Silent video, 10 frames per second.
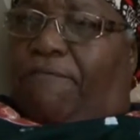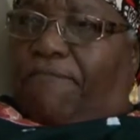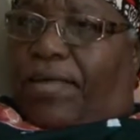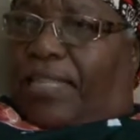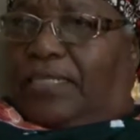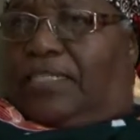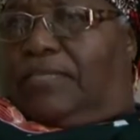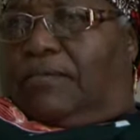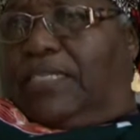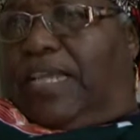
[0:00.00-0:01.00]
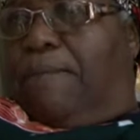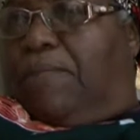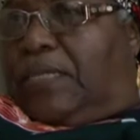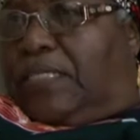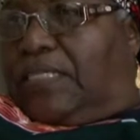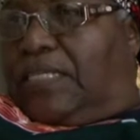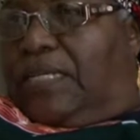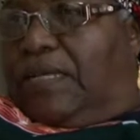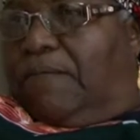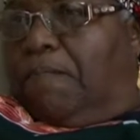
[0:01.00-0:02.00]
fathers dump us.
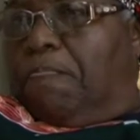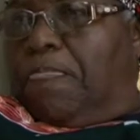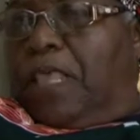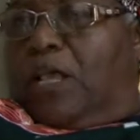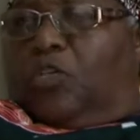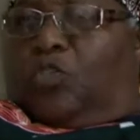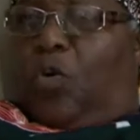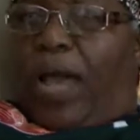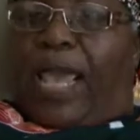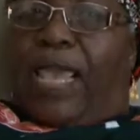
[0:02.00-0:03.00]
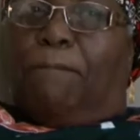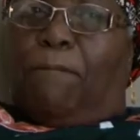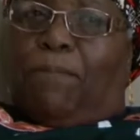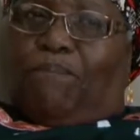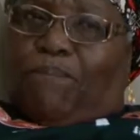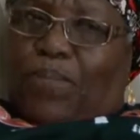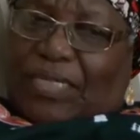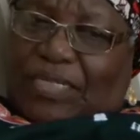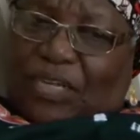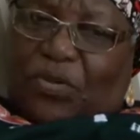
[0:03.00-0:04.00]
So I am
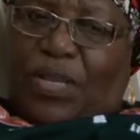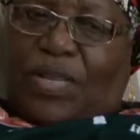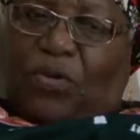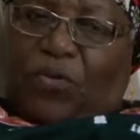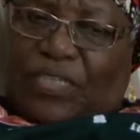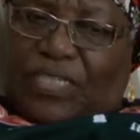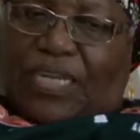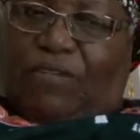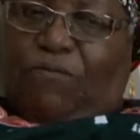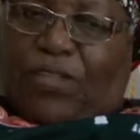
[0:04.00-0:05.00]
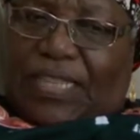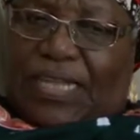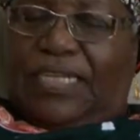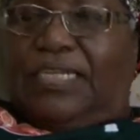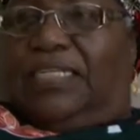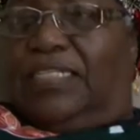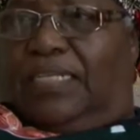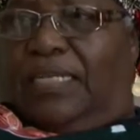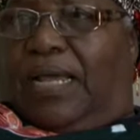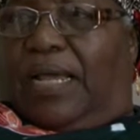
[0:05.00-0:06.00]
particularly concerned for that
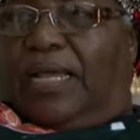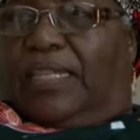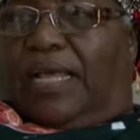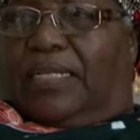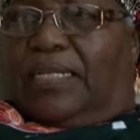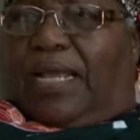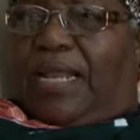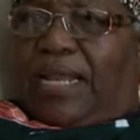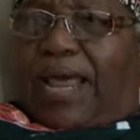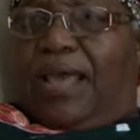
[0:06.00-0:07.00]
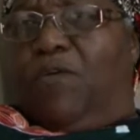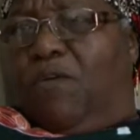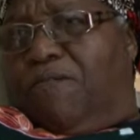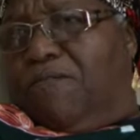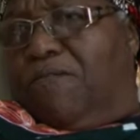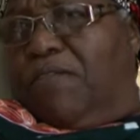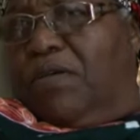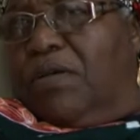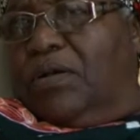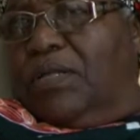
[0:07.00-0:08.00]
reason that none of
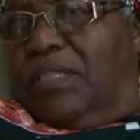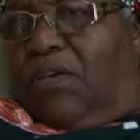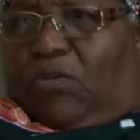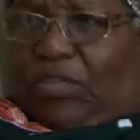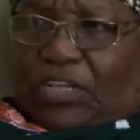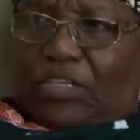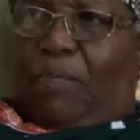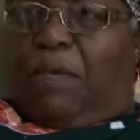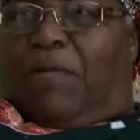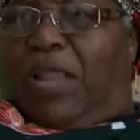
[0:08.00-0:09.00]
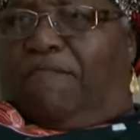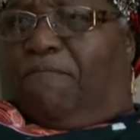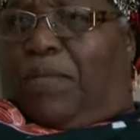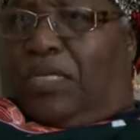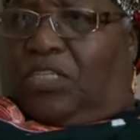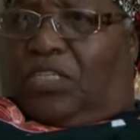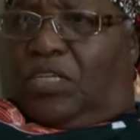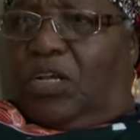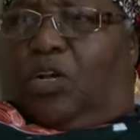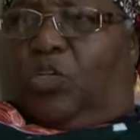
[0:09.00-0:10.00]
the, these people I have mentioned
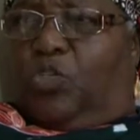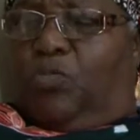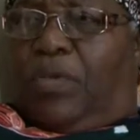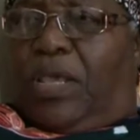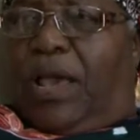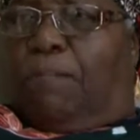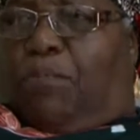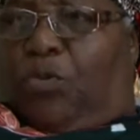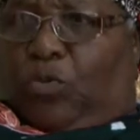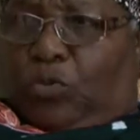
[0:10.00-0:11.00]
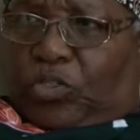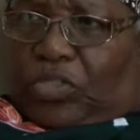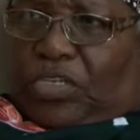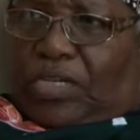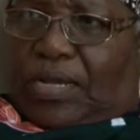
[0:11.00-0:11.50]
should be abused.